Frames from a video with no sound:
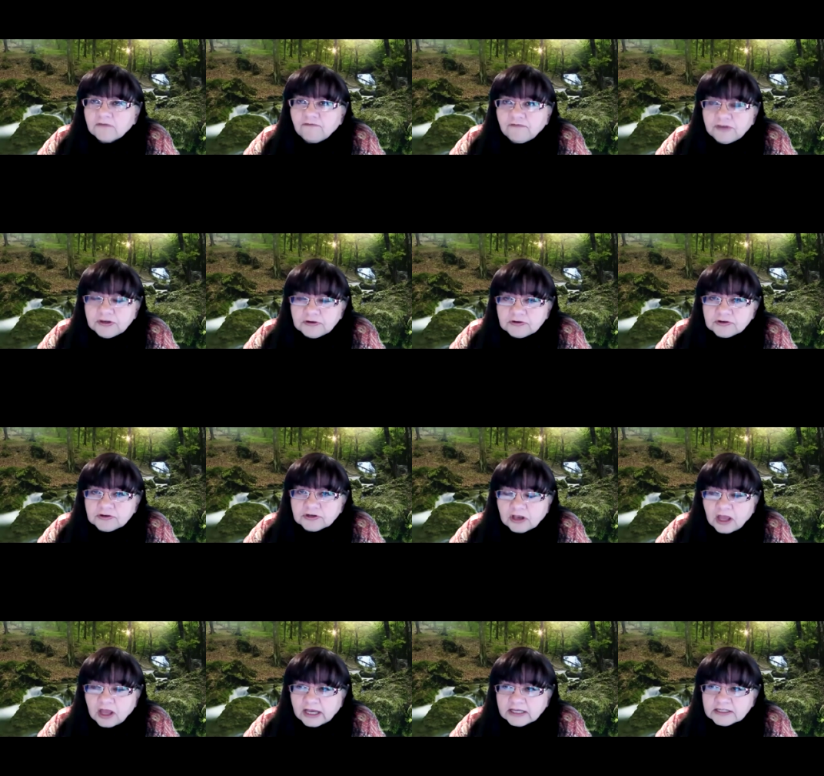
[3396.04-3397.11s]

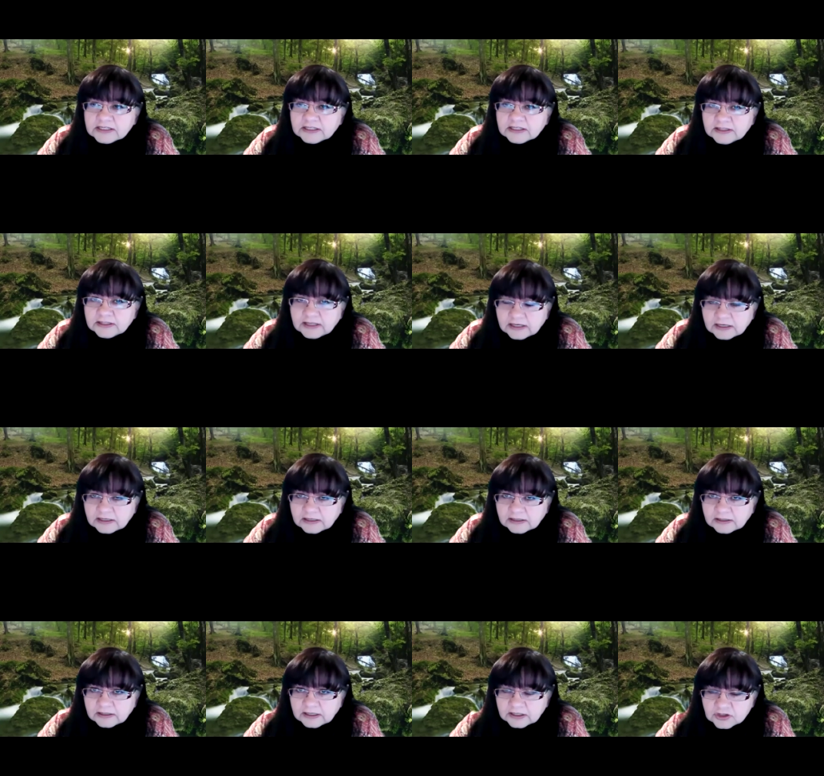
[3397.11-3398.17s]
confusion lies in that
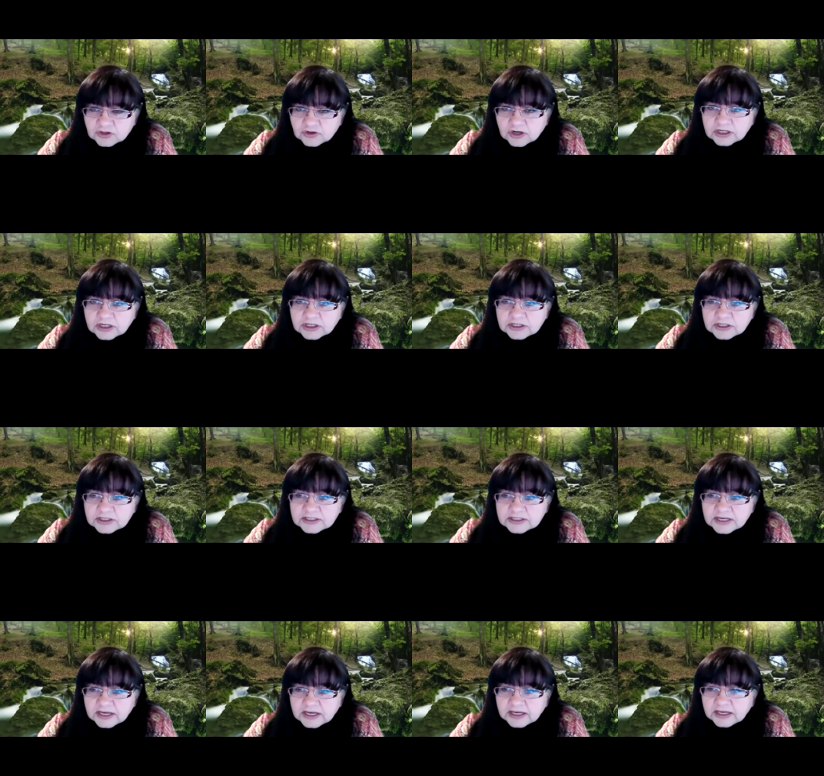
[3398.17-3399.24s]
the instructions
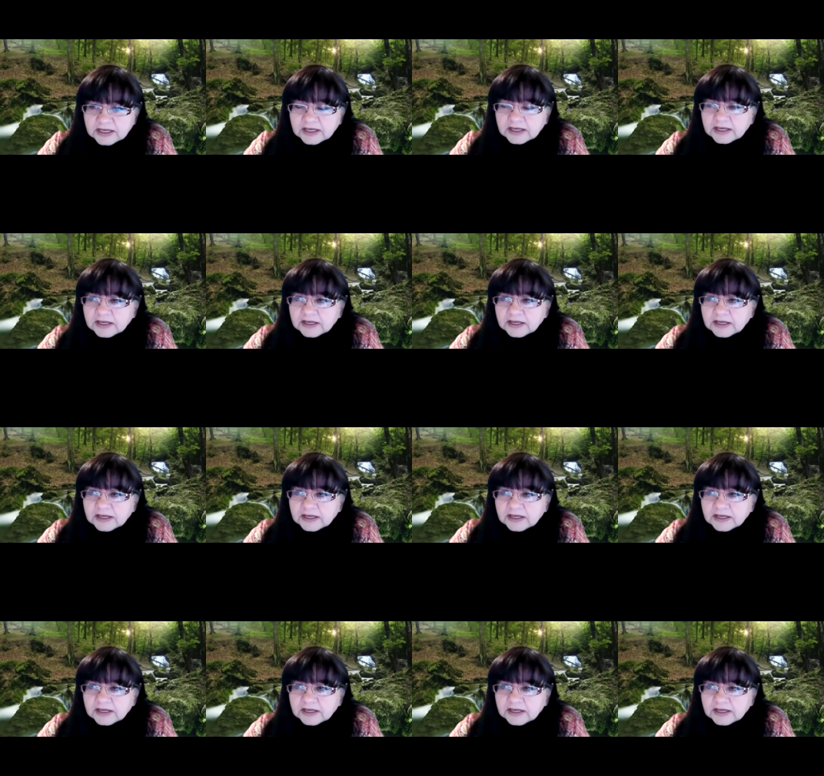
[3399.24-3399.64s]
say,